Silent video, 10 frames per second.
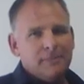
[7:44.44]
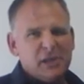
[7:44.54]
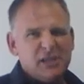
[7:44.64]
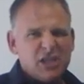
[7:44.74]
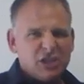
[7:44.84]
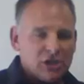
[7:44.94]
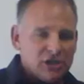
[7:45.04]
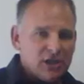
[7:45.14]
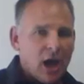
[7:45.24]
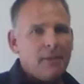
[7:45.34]
plays such a
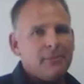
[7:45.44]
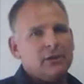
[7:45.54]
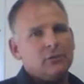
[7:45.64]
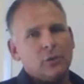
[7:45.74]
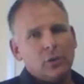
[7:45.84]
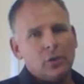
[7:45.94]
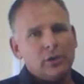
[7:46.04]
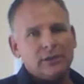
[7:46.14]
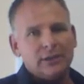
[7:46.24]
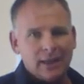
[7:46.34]
dominant role
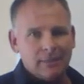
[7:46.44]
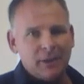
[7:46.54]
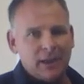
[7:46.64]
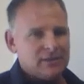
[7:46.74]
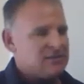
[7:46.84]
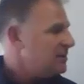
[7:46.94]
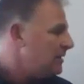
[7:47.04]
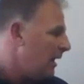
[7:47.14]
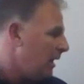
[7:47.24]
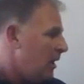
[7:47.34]
in campaigns
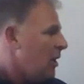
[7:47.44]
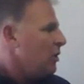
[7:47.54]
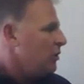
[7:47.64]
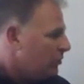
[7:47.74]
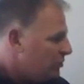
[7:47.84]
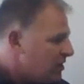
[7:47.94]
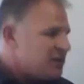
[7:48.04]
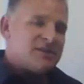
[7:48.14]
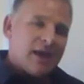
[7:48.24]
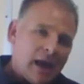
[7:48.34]
today. You
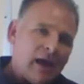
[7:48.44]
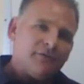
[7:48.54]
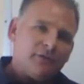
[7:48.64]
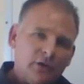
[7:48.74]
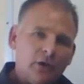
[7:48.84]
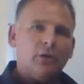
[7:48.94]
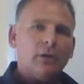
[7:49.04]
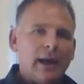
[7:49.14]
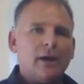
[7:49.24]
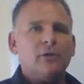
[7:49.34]
just have to know
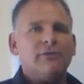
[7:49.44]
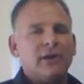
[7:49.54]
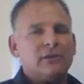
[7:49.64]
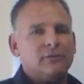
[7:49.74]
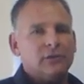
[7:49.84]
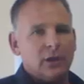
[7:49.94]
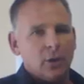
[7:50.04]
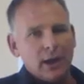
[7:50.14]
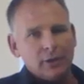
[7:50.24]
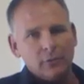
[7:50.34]
how to effectively
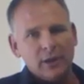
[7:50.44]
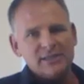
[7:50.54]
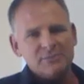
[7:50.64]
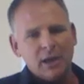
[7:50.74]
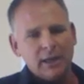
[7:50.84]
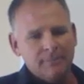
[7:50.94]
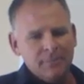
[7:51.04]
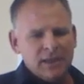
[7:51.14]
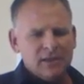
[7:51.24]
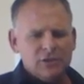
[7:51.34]
go out and raise money.
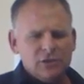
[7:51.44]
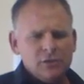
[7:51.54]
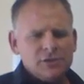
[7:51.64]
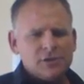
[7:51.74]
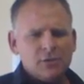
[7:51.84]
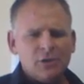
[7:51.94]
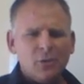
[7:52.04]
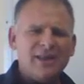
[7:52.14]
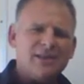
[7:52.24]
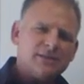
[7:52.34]
And do so in a
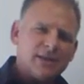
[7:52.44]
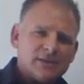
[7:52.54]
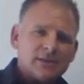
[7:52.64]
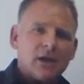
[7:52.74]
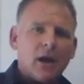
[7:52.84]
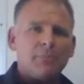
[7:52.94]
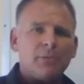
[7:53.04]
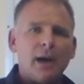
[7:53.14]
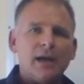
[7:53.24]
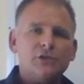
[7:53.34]
way that doesn't
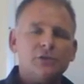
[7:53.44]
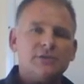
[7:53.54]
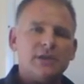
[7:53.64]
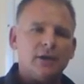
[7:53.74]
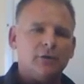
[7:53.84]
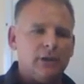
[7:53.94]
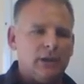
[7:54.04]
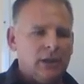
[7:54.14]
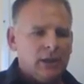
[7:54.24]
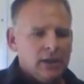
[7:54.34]
compromise your
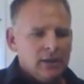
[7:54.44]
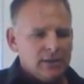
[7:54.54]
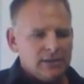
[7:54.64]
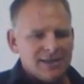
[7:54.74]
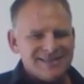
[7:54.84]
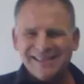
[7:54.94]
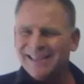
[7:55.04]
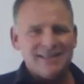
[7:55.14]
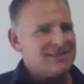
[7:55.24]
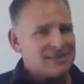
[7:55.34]
integrity,
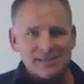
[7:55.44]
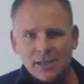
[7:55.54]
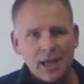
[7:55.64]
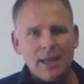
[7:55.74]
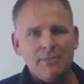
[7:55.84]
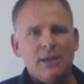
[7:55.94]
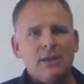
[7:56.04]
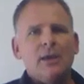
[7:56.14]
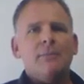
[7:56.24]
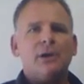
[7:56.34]
that isn't slimy,
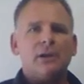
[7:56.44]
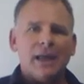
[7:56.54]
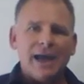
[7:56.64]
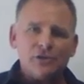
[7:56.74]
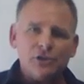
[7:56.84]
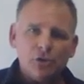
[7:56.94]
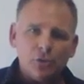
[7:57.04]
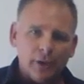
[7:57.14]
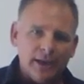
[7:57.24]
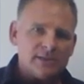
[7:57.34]
but it allows you to
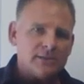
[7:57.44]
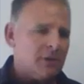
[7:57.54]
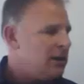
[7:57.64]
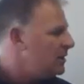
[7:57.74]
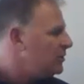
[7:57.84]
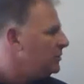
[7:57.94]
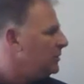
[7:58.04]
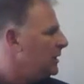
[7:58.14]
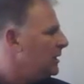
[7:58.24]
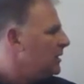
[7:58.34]
raise the money that you
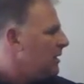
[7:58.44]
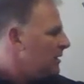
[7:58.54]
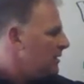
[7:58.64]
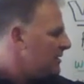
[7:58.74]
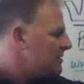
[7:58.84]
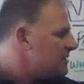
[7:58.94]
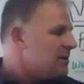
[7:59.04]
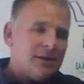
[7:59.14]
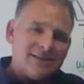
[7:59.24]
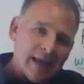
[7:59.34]
need
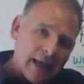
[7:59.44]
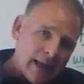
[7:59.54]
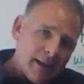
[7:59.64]
necessary to